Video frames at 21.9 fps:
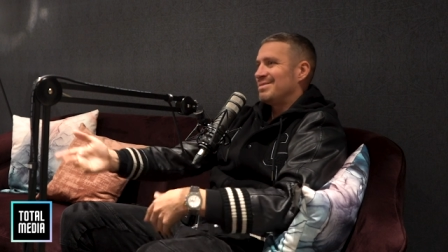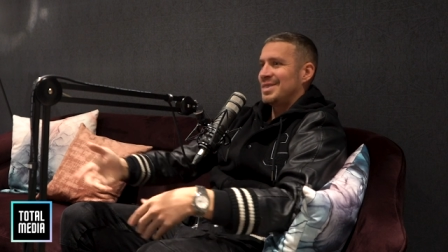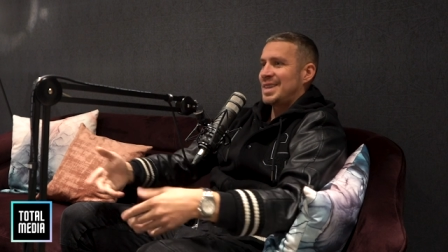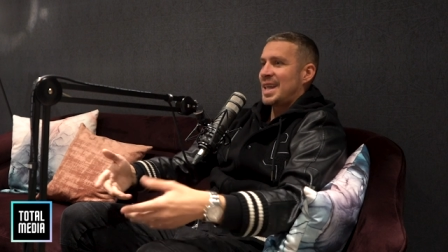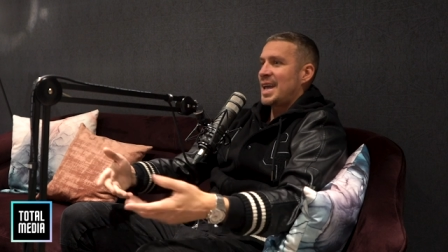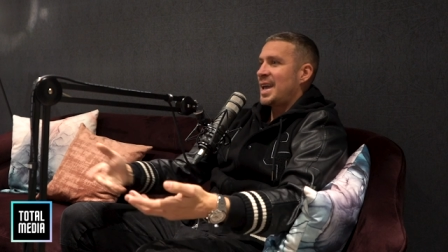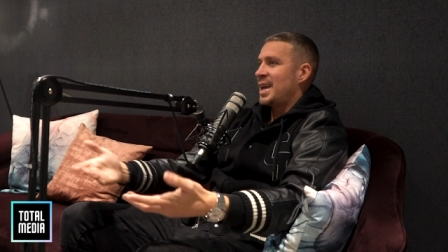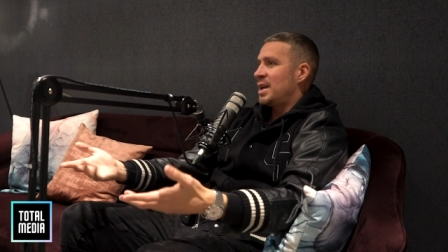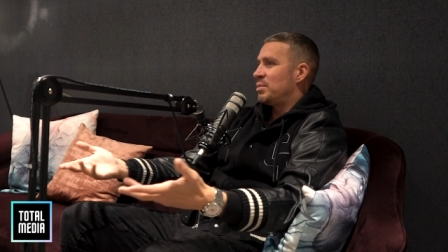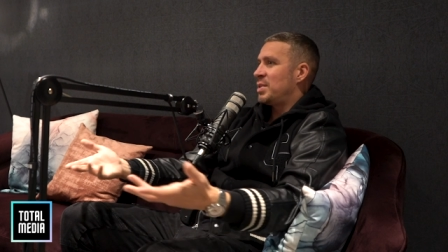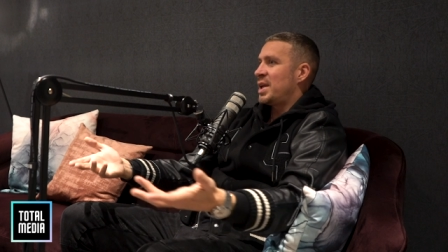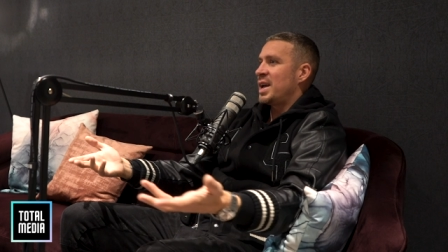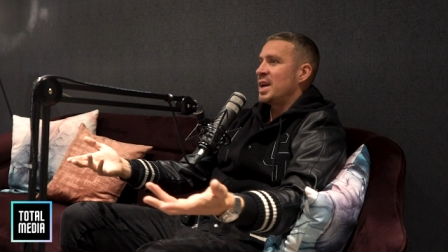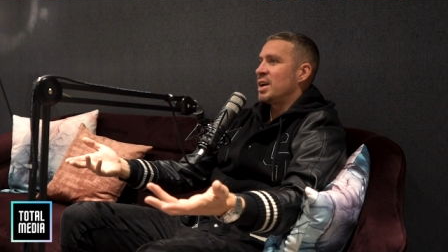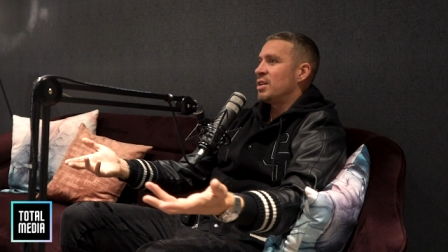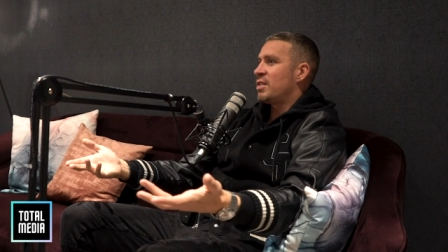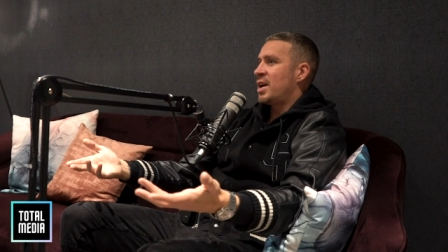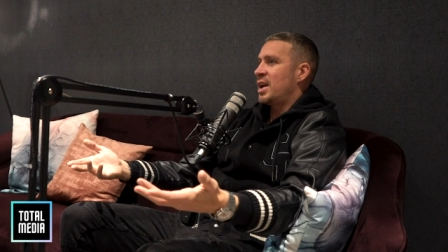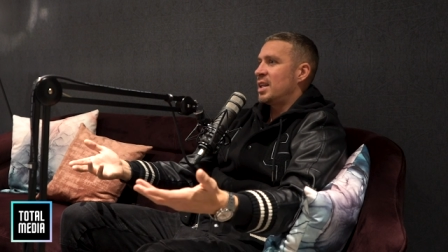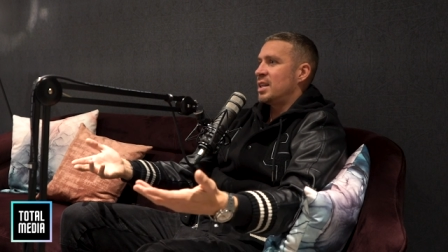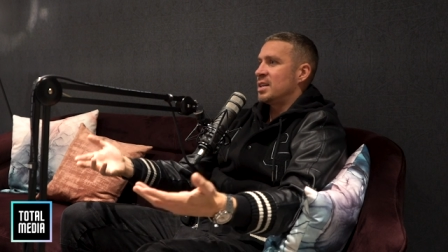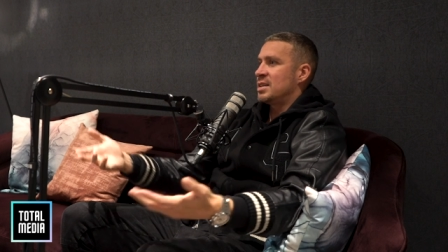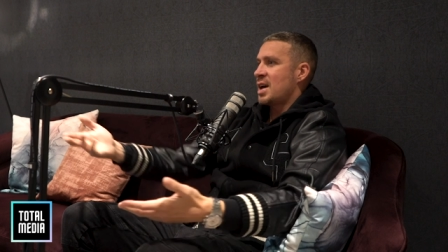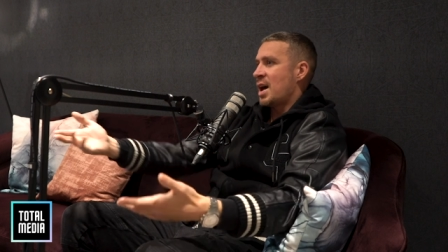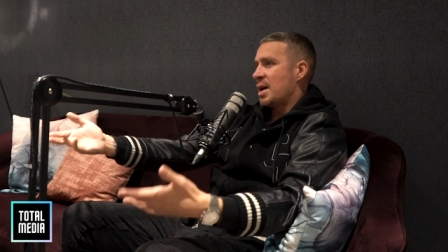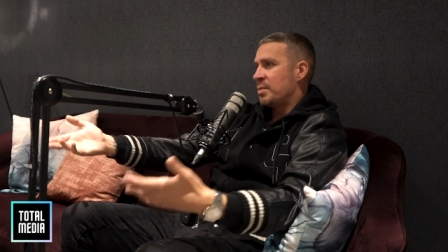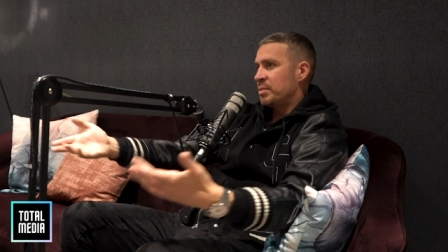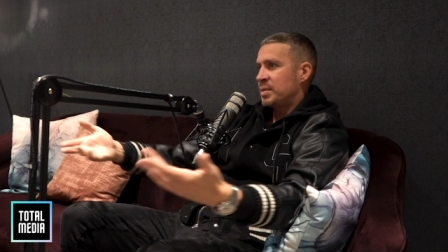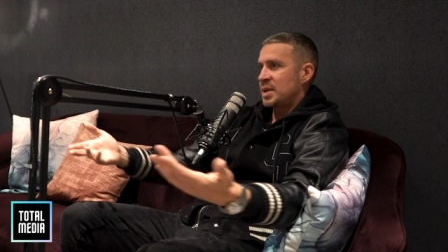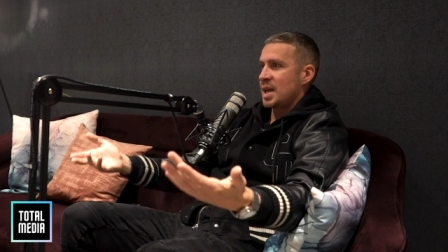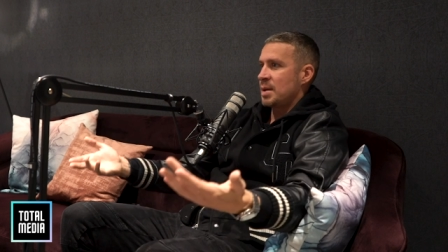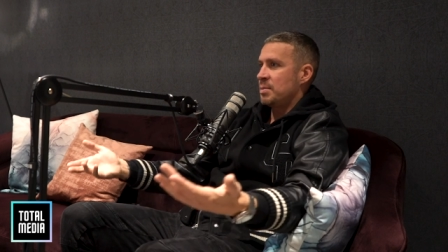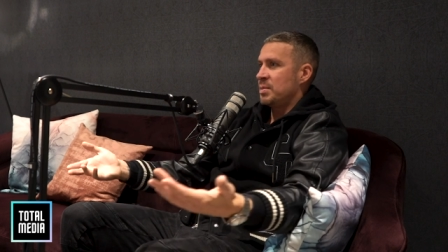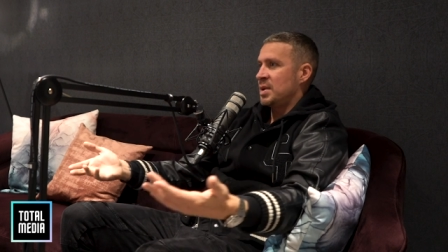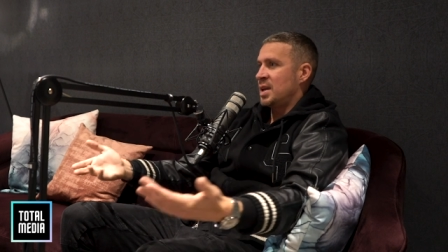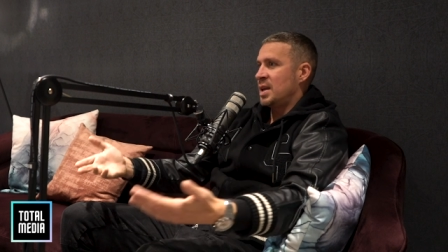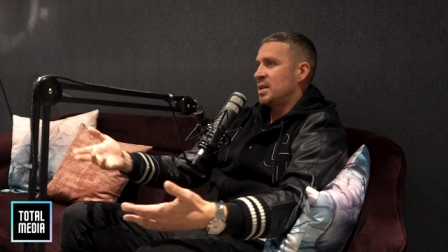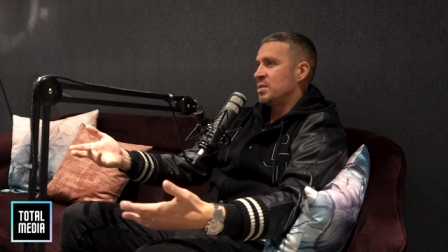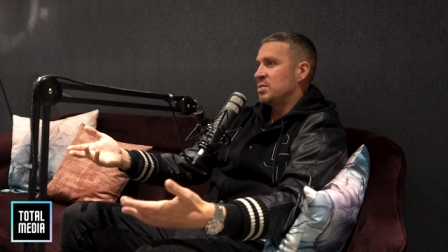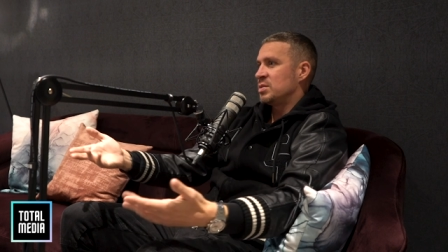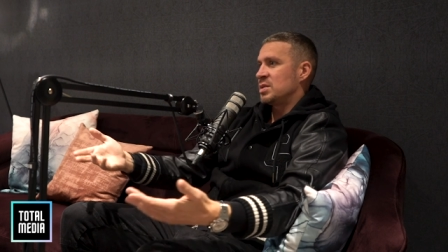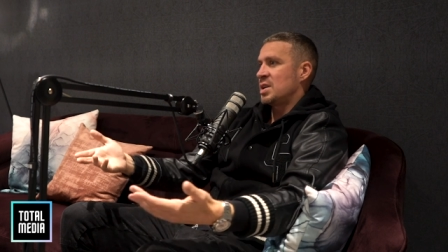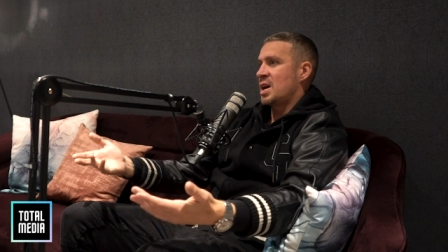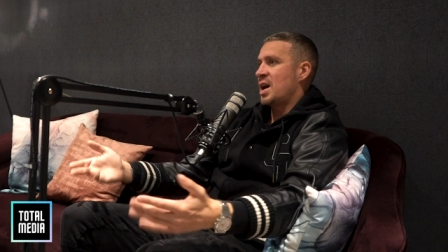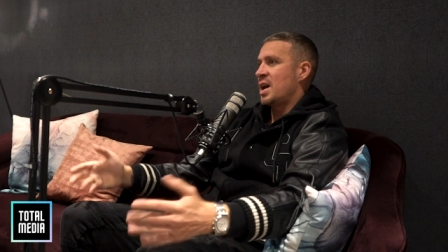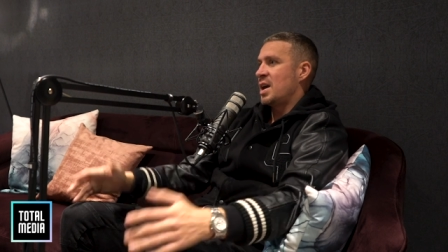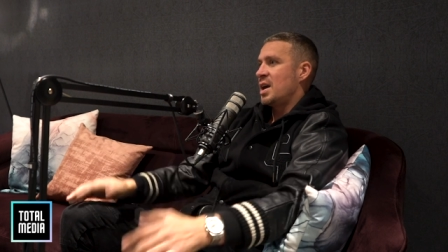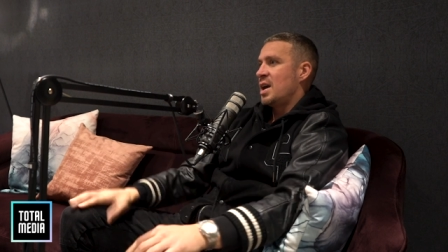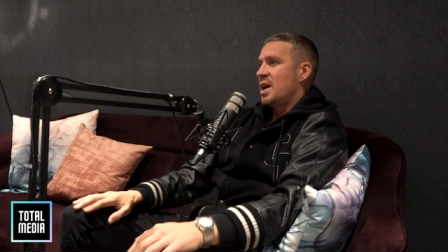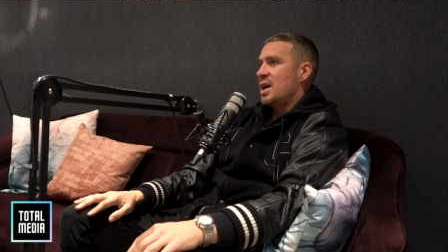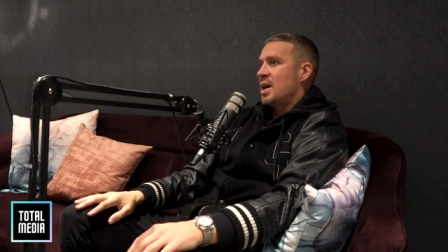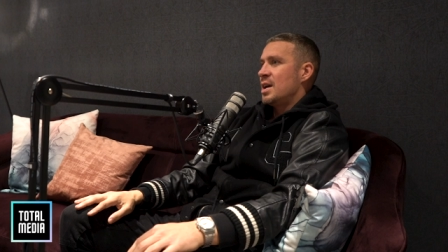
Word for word: They ain't playing great at the time. Get me in. It was like,